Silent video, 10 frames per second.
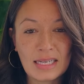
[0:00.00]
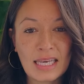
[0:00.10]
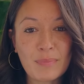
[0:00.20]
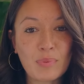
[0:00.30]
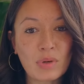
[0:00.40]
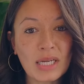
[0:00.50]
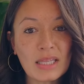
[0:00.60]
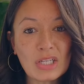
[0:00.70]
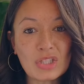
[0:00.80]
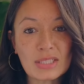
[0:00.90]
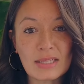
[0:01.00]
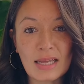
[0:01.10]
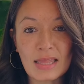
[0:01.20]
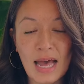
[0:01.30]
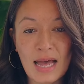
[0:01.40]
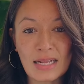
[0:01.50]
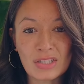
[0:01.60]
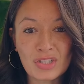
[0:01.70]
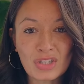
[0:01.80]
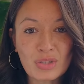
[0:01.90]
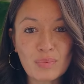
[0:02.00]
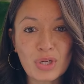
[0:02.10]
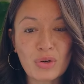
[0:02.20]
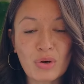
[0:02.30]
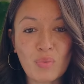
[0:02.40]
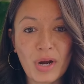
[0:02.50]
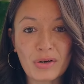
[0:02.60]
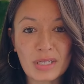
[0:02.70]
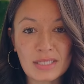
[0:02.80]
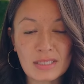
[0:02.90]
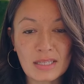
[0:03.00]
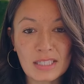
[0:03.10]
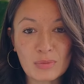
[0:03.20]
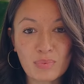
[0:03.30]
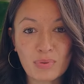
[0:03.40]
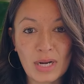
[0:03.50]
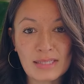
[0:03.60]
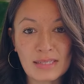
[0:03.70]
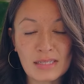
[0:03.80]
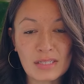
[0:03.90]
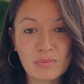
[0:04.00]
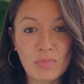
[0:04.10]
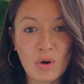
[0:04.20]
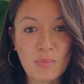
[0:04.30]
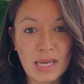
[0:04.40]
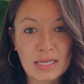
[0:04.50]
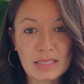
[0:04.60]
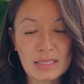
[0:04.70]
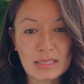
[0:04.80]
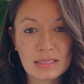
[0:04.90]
Keep breathing just like that and start to bring your awareness to this present moment.